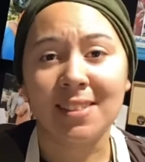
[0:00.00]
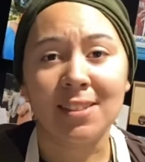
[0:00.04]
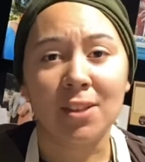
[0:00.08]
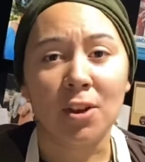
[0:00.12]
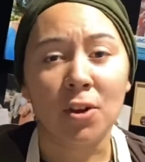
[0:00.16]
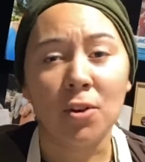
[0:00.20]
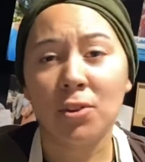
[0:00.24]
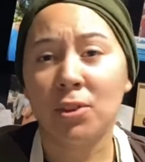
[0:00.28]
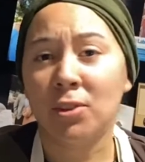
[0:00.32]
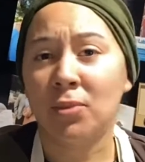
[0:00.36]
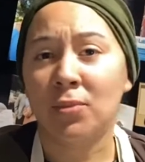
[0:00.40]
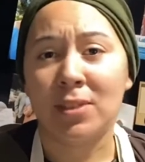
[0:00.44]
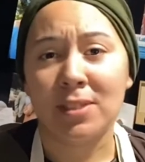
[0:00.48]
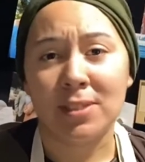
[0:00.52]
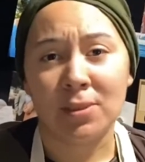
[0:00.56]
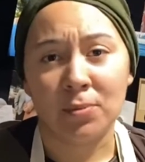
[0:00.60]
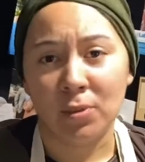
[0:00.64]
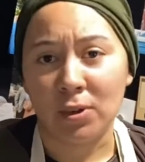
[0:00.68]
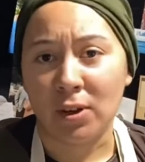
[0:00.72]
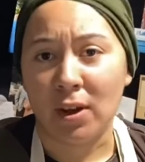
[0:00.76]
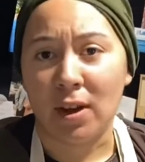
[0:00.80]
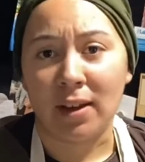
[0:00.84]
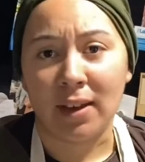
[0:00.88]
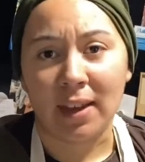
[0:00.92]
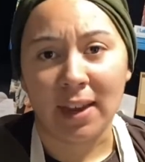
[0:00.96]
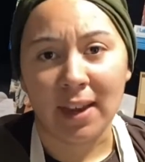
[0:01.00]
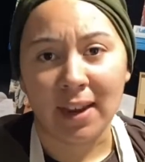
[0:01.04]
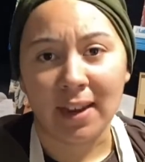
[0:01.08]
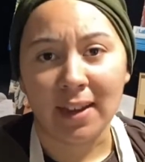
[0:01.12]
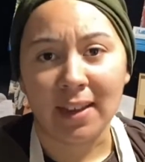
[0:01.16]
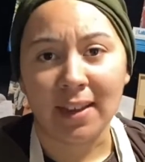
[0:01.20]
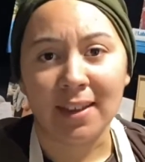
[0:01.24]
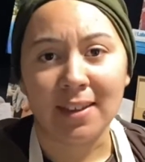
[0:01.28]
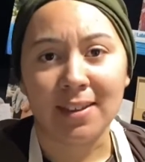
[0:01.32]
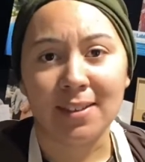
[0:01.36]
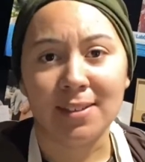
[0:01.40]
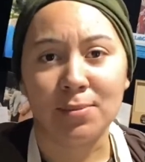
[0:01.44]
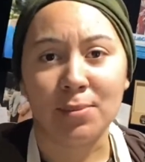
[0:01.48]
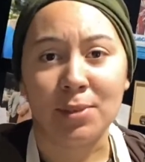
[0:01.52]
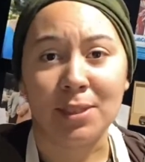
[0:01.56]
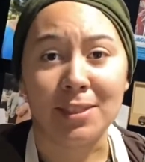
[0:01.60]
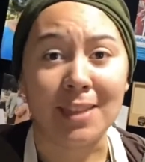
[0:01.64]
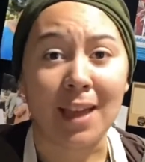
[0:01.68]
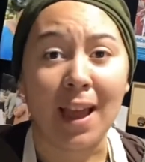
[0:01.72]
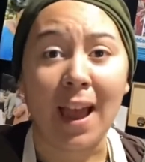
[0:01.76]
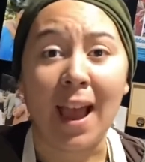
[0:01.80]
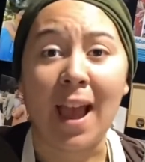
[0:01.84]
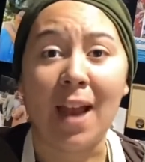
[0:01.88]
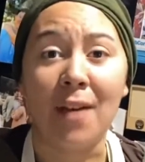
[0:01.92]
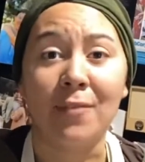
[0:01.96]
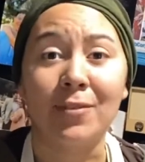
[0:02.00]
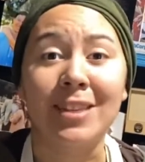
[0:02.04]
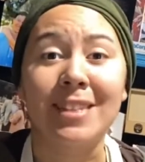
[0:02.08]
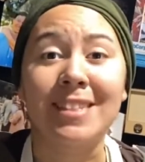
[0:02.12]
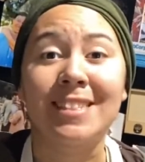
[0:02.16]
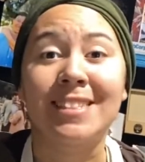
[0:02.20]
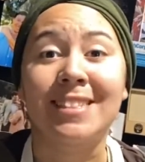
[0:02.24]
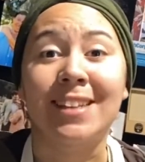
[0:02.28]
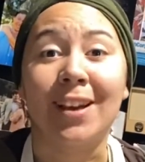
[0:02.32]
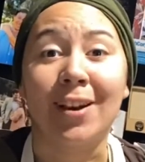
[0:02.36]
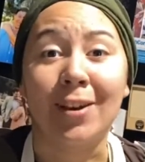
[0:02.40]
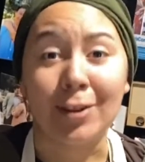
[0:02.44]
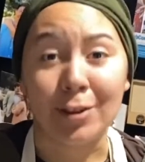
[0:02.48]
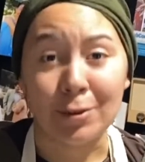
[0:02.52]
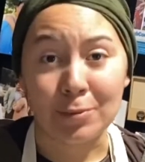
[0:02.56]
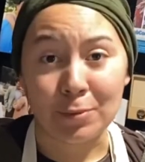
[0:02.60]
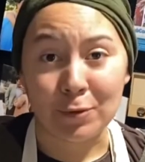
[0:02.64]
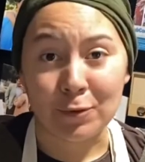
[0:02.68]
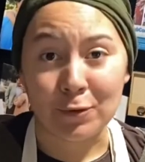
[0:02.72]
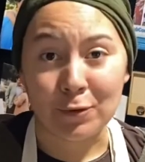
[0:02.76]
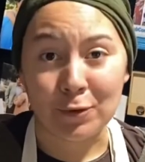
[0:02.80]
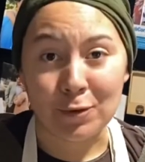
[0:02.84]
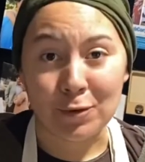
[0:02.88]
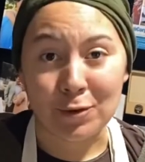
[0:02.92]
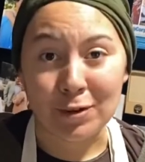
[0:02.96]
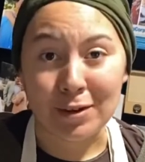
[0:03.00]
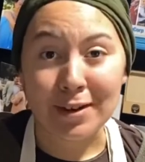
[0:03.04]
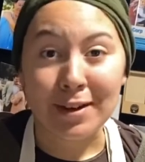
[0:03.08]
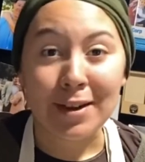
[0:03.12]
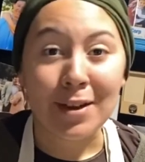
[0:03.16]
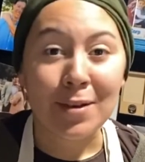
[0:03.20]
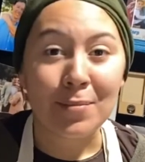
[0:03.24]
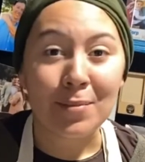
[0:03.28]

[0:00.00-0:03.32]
the only reason we're not canning it is because I haven't done it before.